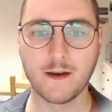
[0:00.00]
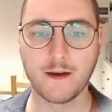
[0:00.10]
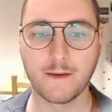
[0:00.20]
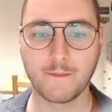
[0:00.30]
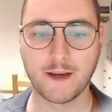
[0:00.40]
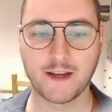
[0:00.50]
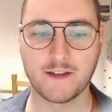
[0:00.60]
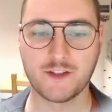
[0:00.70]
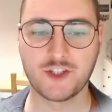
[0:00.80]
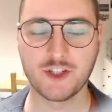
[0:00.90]
Back in the
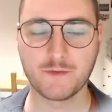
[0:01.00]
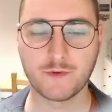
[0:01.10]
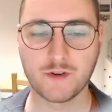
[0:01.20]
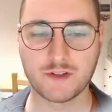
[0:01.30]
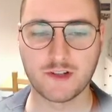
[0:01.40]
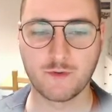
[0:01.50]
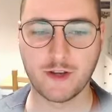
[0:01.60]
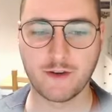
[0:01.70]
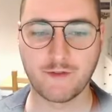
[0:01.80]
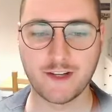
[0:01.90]
Genome browser, we
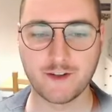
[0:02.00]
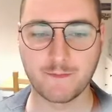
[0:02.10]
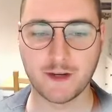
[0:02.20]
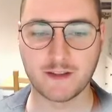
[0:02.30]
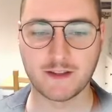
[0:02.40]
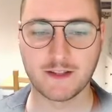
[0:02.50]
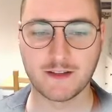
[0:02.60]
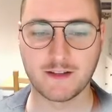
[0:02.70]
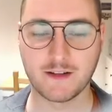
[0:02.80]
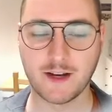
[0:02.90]
have here a button
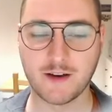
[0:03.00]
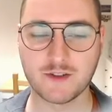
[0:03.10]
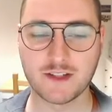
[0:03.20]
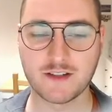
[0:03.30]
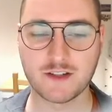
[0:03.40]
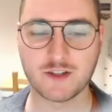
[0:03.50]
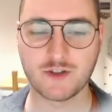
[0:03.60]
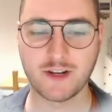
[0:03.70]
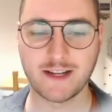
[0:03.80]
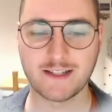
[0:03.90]
that allows us to
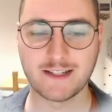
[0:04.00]
add